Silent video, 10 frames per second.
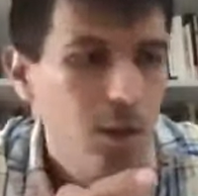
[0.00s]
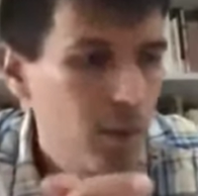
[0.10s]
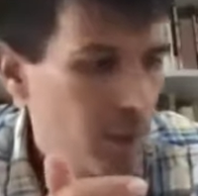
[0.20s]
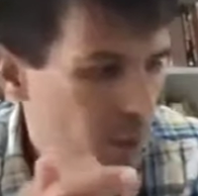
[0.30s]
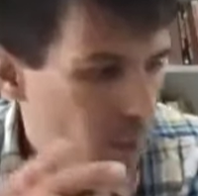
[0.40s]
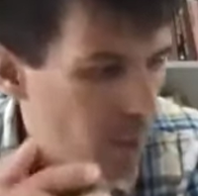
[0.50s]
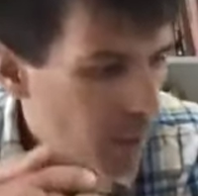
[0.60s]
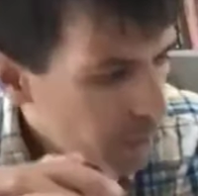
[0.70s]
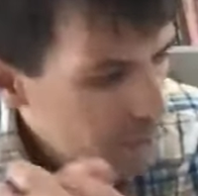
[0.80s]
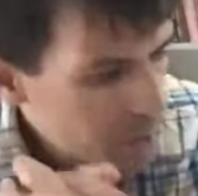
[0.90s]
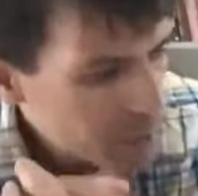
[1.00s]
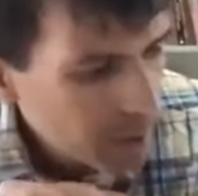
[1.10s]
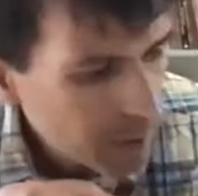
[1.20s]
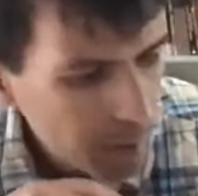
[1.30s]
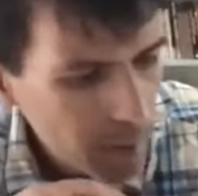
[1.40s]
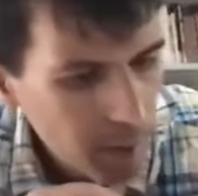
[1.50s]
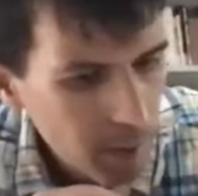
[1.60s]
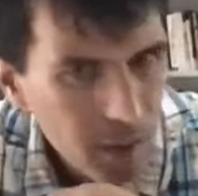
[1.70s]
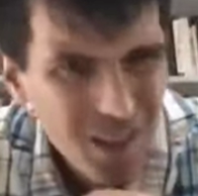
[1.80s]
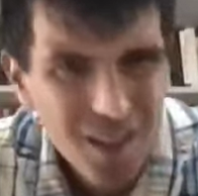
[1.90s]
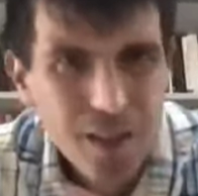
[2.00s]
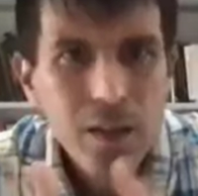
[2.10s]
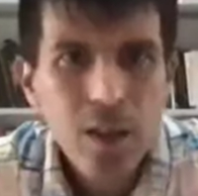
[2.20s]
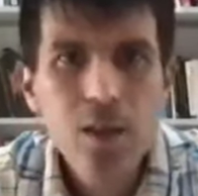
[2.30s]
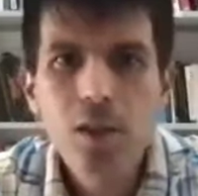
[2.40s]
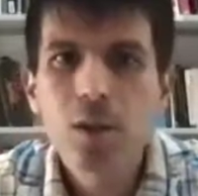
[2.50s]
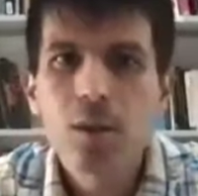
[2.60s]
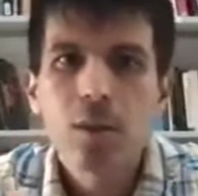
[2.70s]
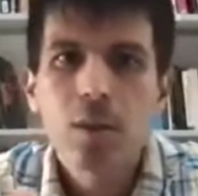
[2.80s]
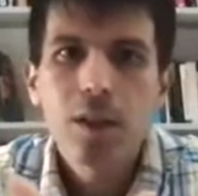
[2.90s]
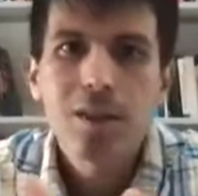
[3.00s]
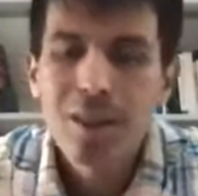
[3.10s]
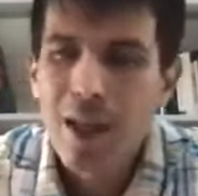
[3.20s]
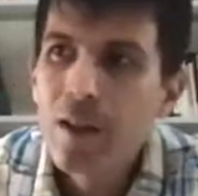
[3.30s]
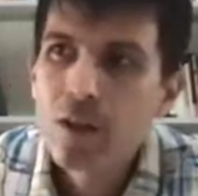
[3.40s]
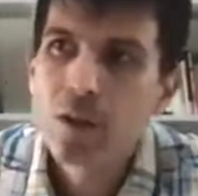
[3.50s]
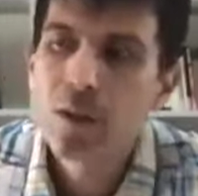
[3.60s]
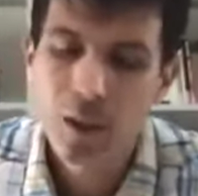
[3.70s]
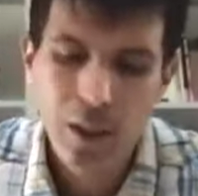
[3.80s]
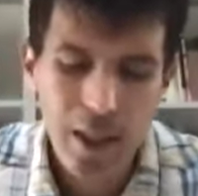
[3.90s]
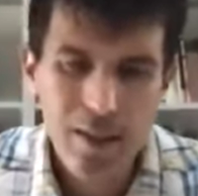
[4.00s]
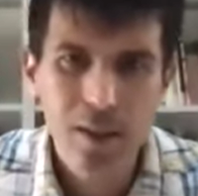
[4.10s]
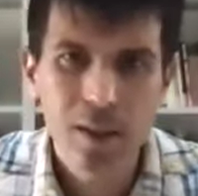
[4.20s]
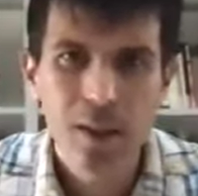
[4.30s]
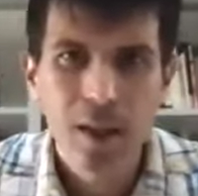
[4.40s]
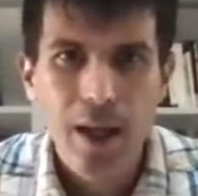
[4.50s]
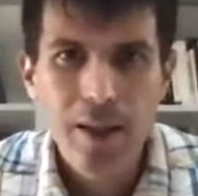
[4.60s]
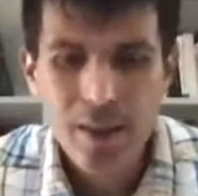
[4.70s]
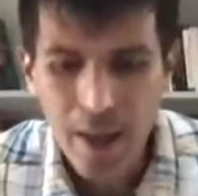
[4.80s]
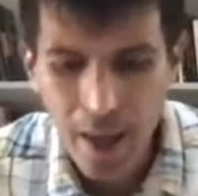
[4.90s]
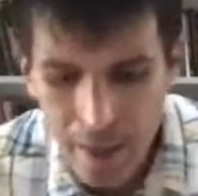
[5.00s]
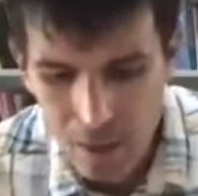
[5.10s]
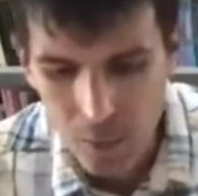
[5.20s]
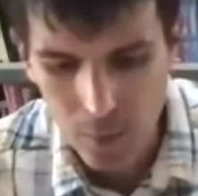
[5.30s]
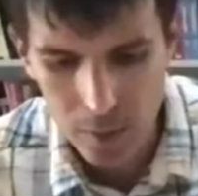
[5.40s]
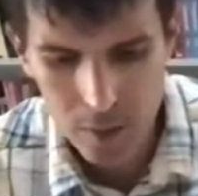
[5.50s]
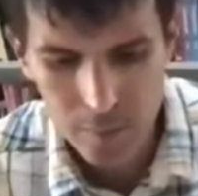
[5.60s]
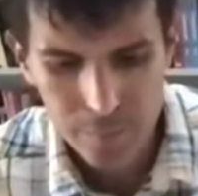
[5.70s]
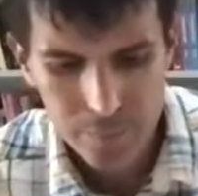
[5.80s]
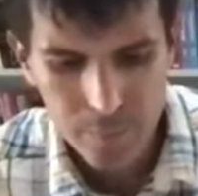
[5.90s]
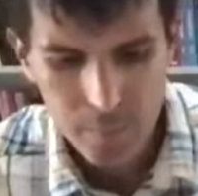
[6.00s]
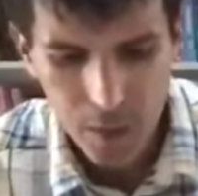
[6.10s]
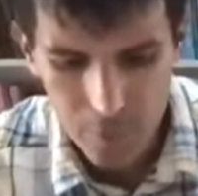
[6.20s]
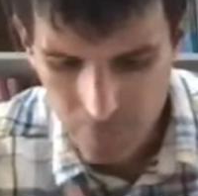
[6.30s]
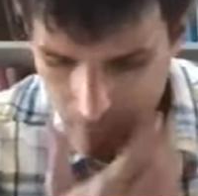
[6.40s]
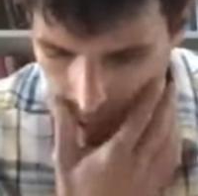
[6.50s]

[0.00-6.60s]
Worse, I think it does so intentionally as the handiwork of